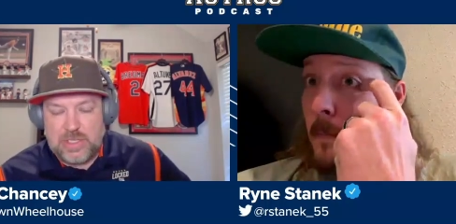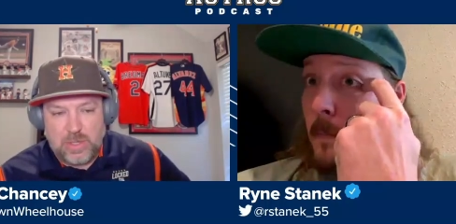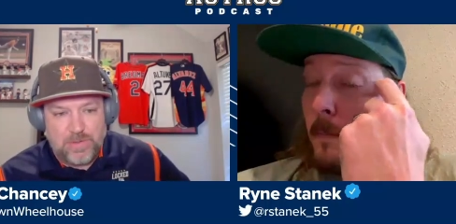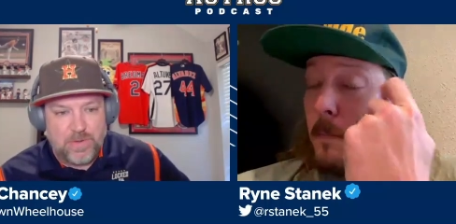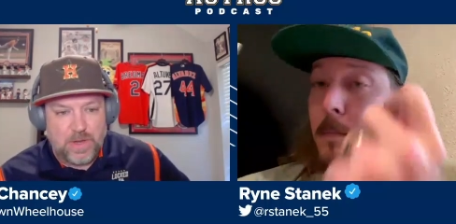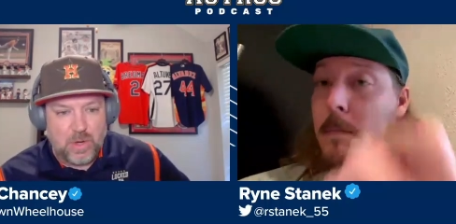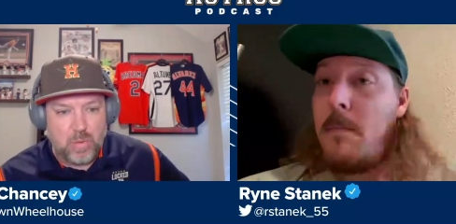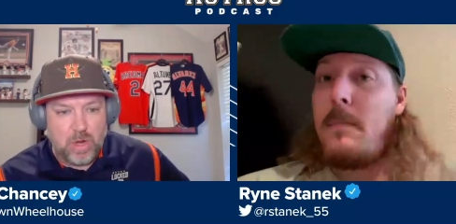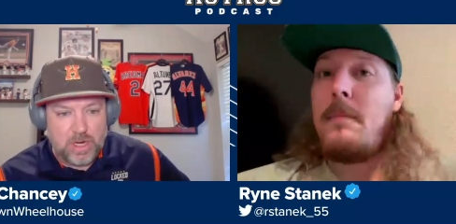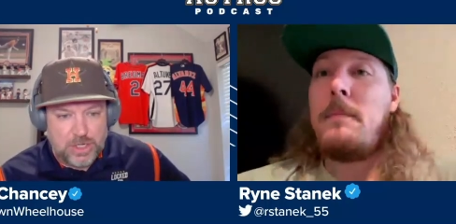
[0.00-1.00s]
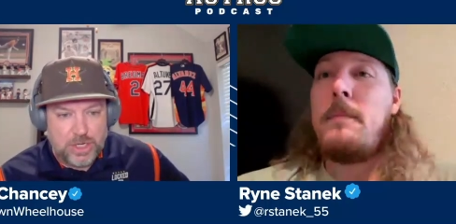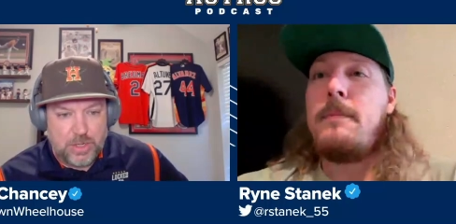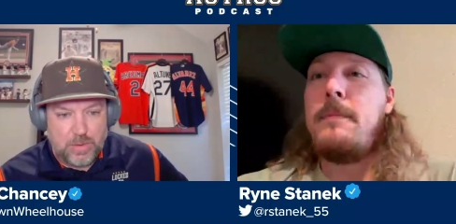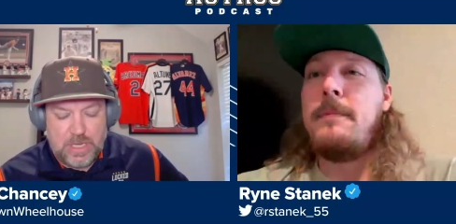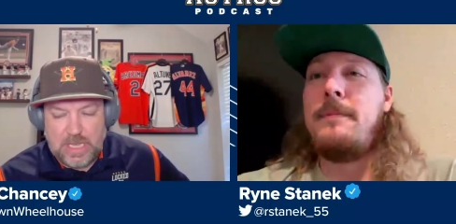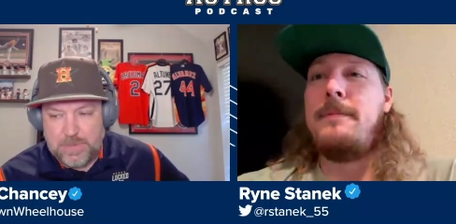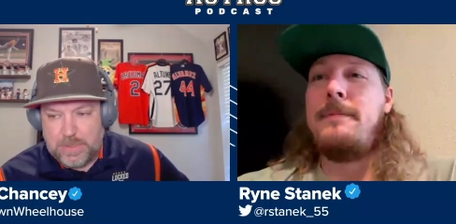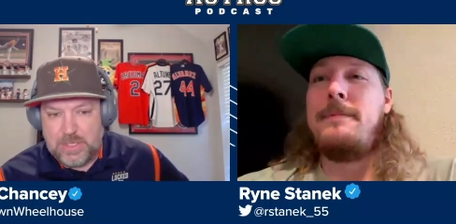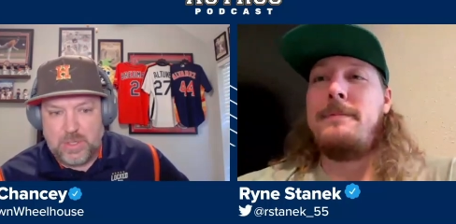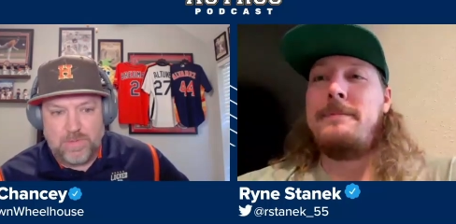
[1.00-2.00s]
Speaker 1: so fun to watch you. It
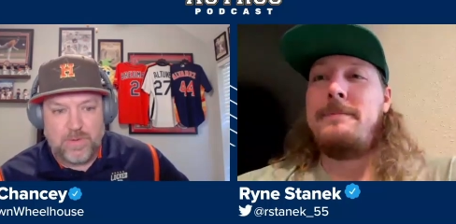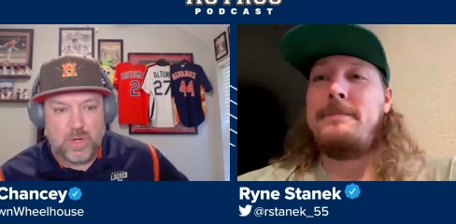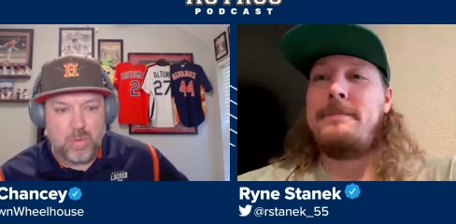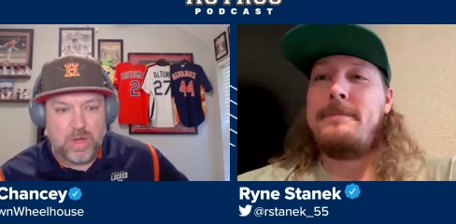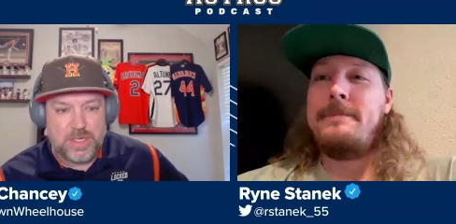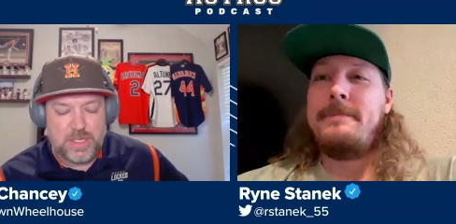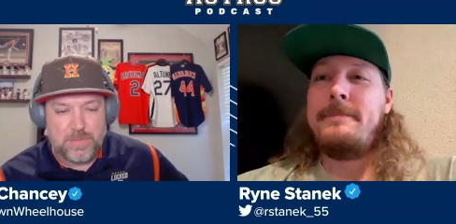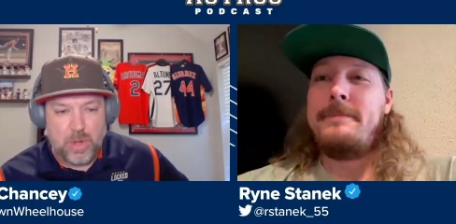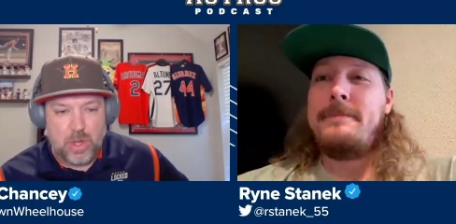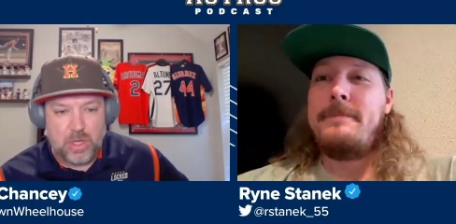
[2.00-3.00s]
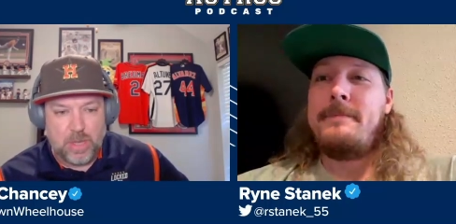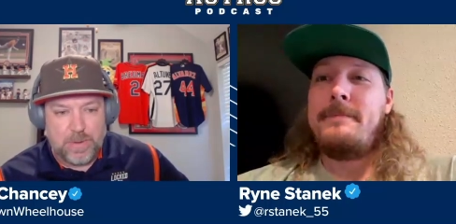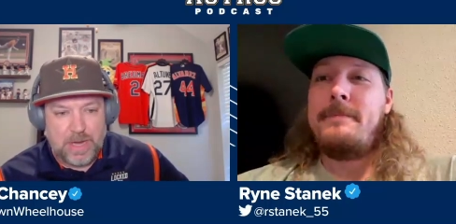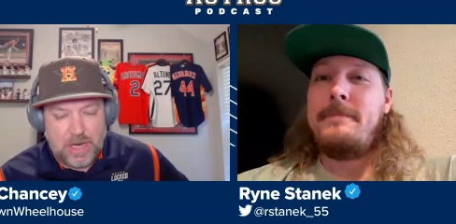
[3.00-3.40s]
has been so fun to watch this ball club.